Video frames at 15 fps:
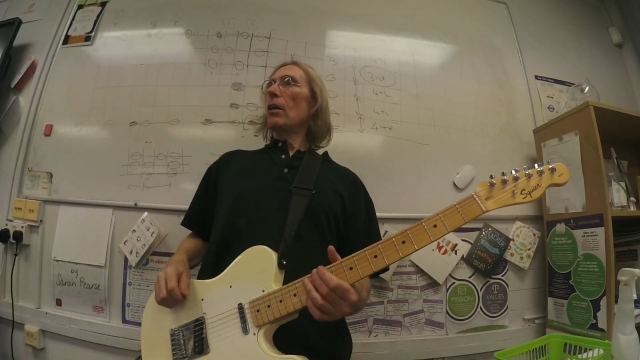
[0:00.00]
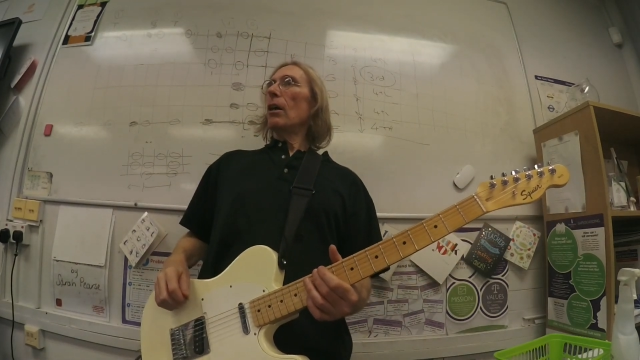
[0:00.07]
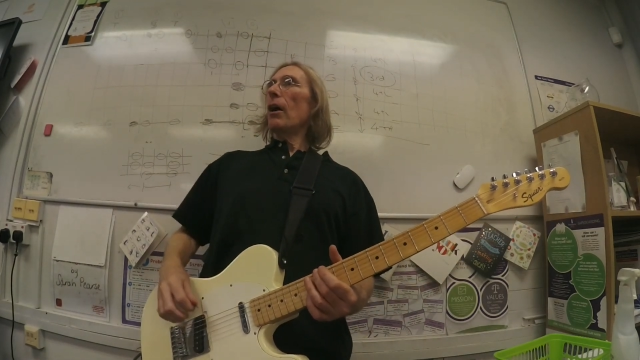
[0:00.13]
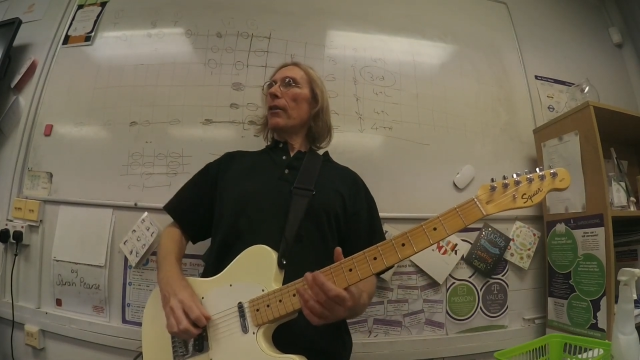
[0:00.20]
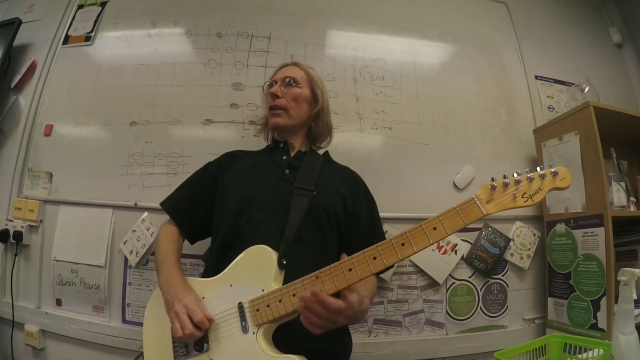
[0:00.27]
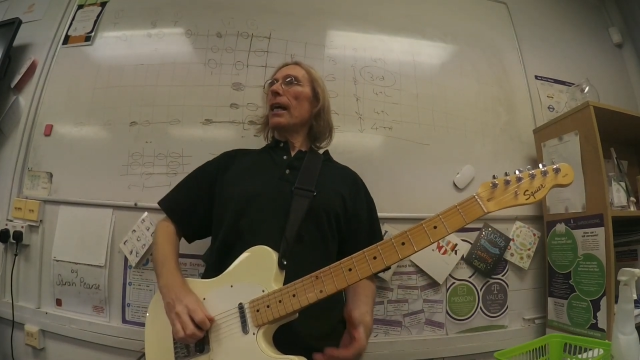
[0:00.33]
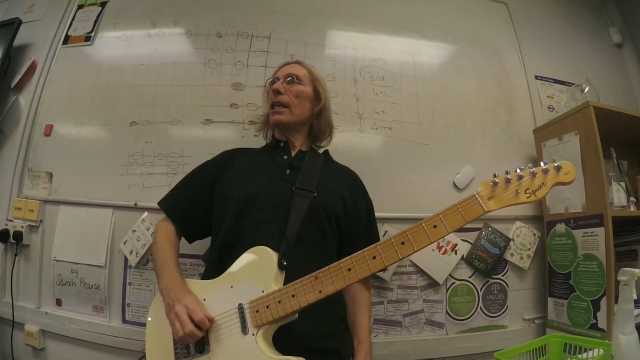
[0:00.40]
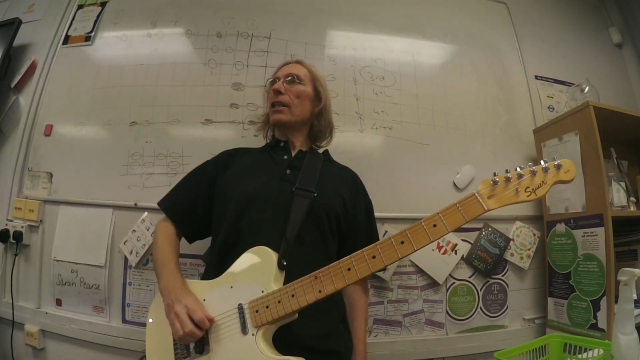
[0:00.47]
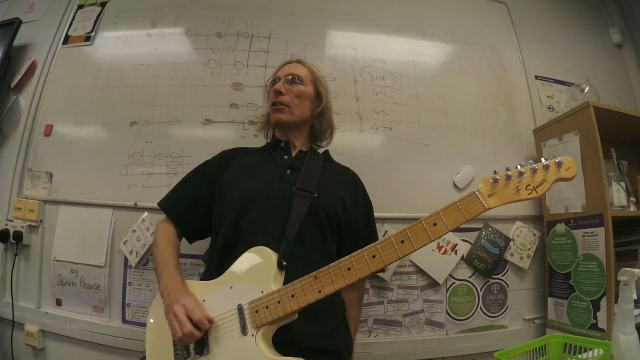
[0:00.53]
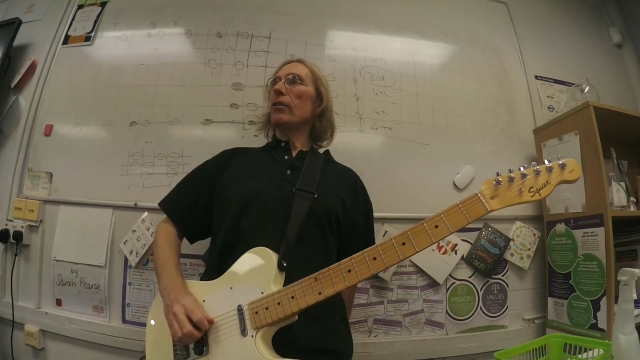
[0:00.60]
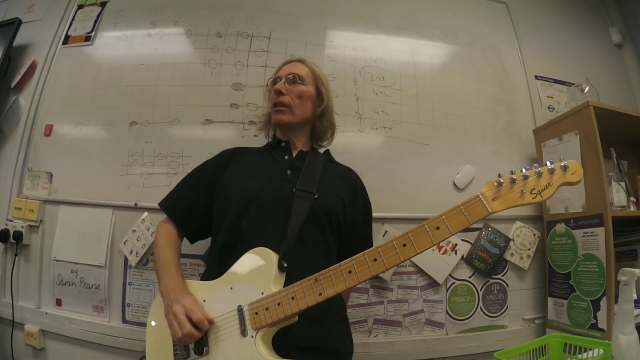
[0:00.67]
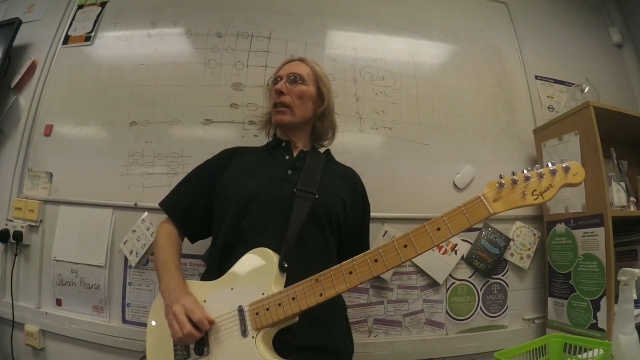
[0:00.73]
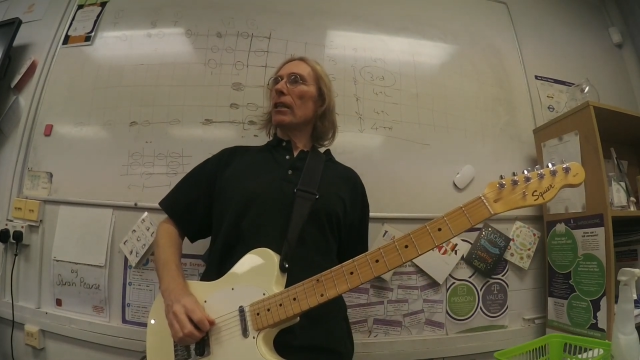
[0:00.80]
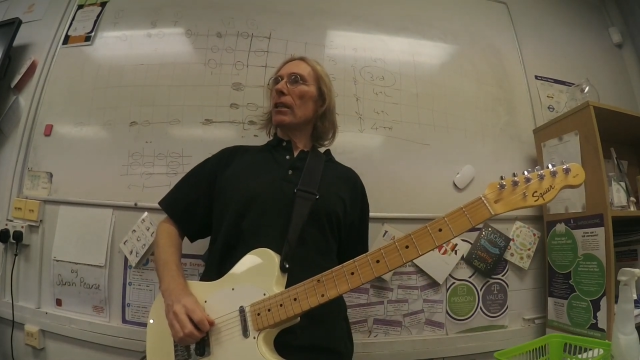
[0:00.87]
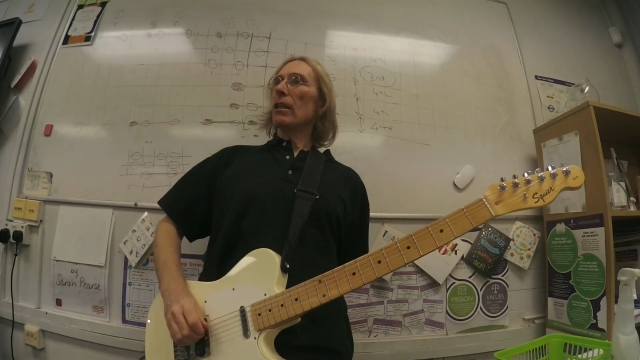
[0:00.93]
on the A
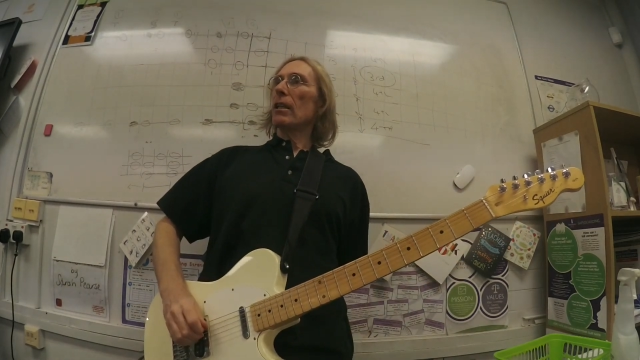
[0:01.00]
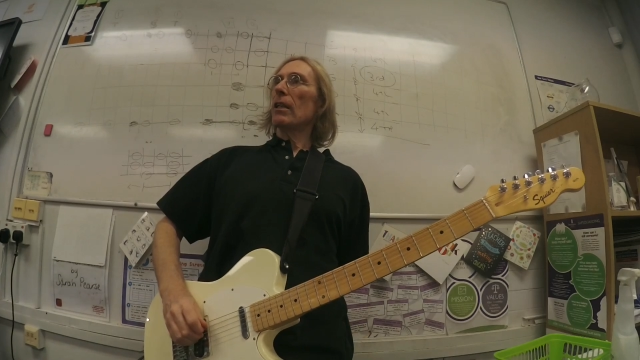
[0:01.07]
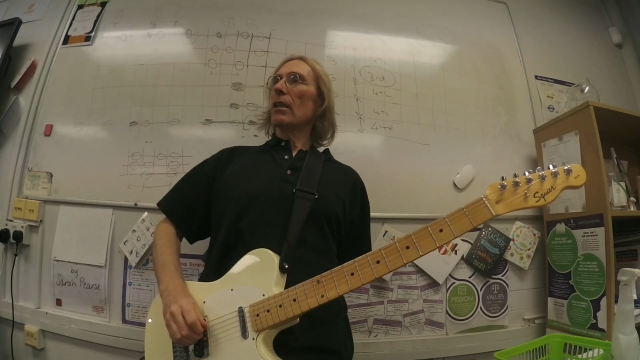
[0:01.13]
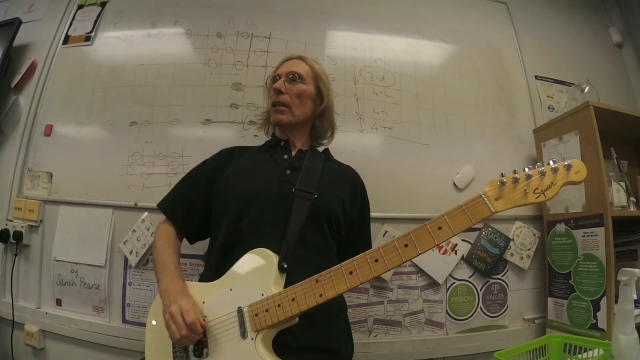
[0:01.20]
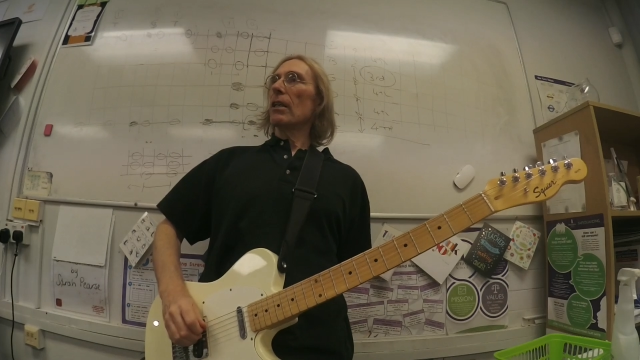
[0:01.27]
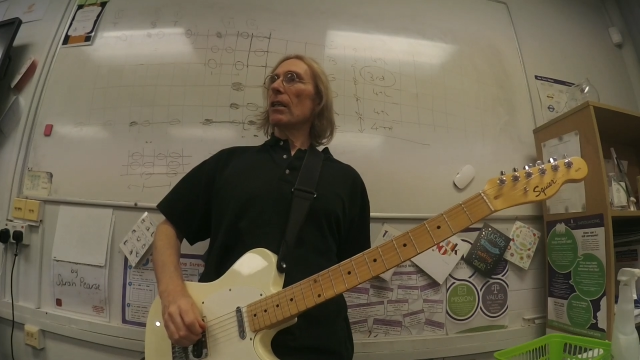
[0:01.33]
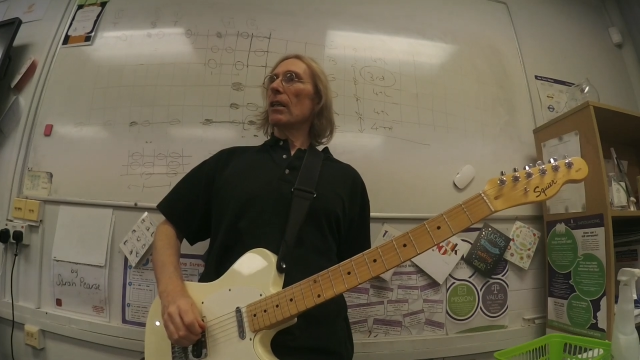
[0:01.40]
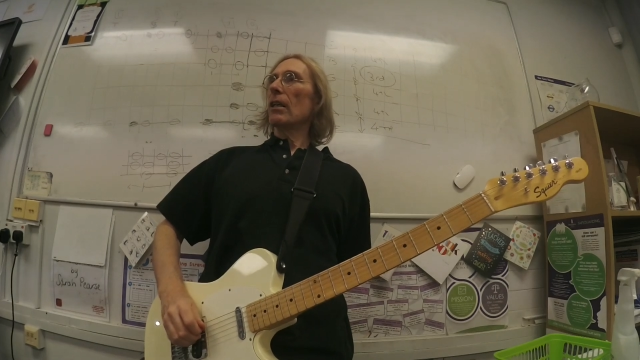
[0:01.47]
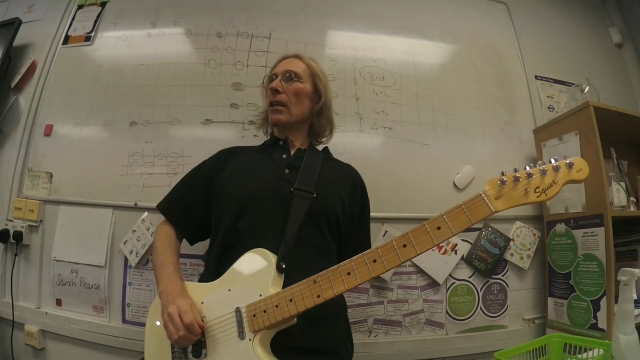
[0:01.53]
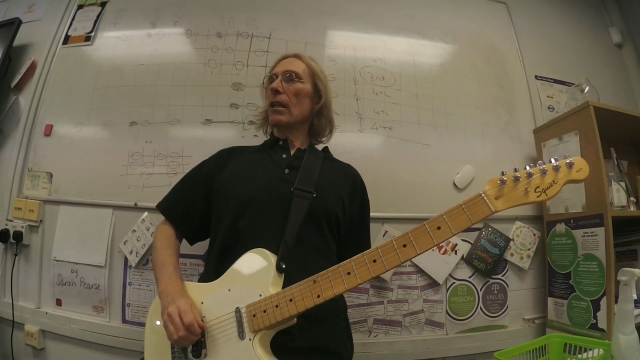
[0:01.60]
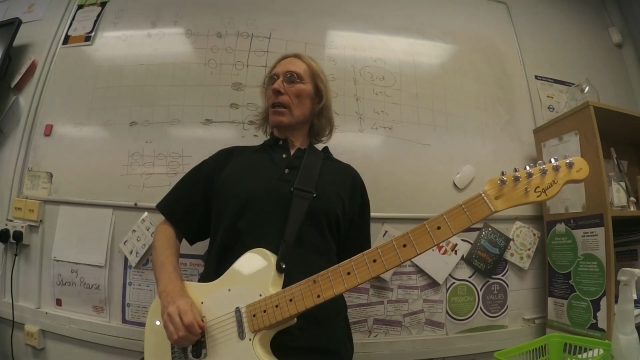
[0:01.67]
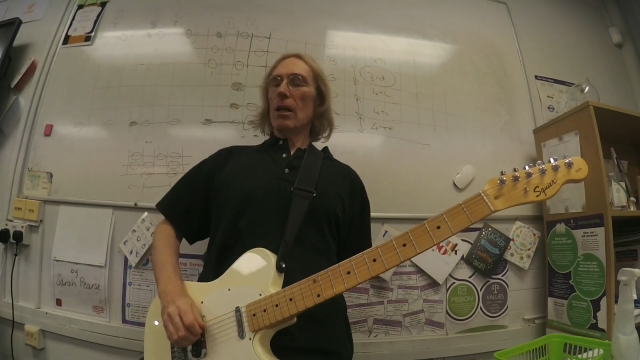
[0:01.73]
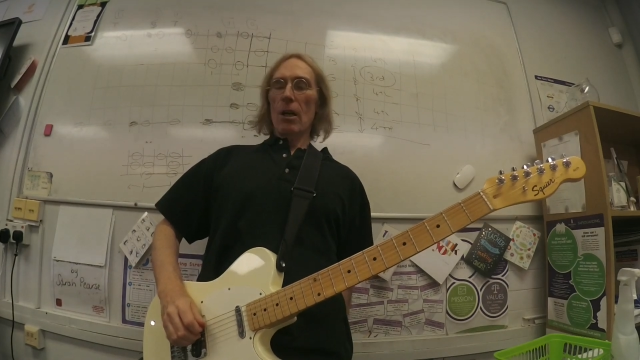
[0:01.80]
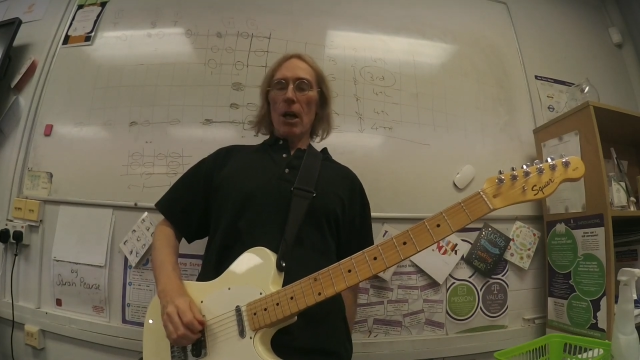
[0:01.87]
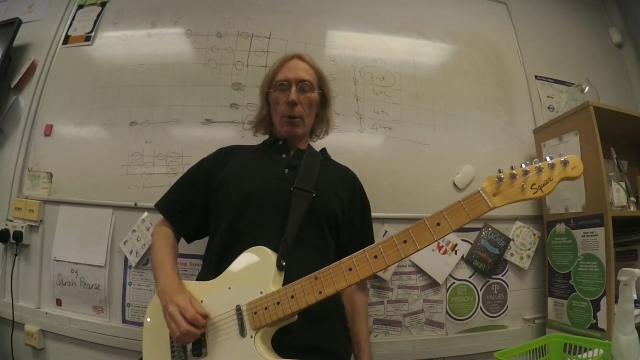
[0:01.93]
string.
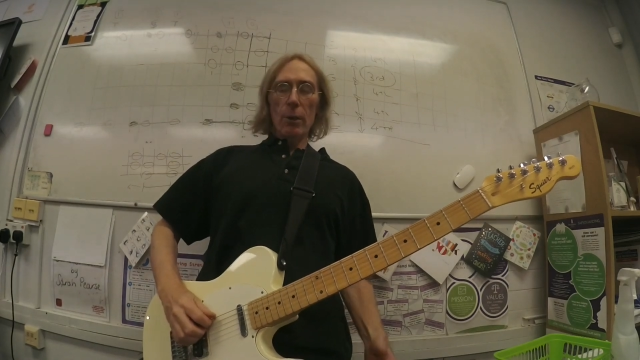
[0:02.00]
I